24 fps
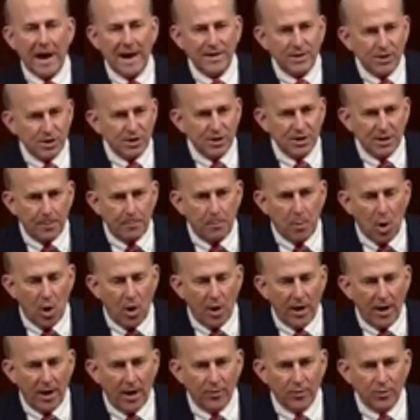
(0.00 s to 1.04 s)
threats
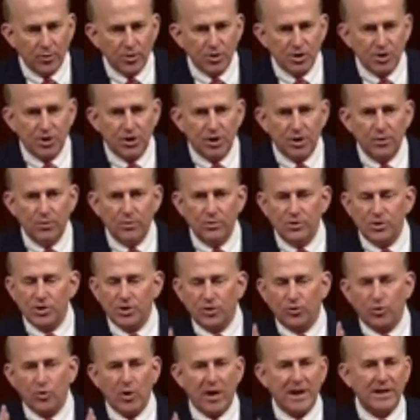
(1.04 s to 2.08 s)
upon other people, but
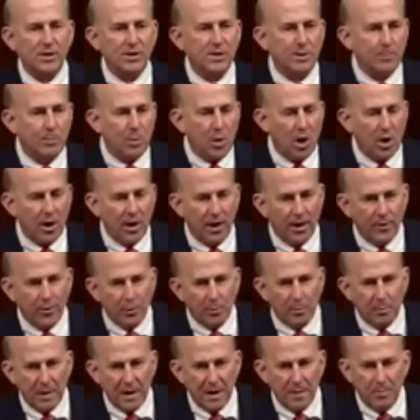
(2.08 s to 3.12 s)
actually not
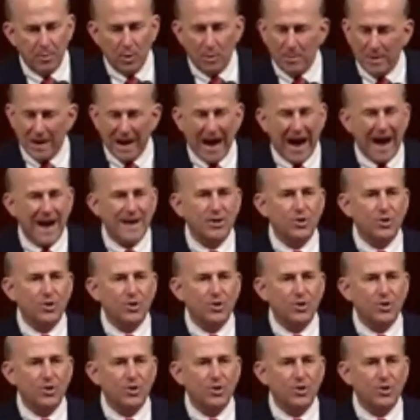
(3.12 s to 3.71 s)
just threats,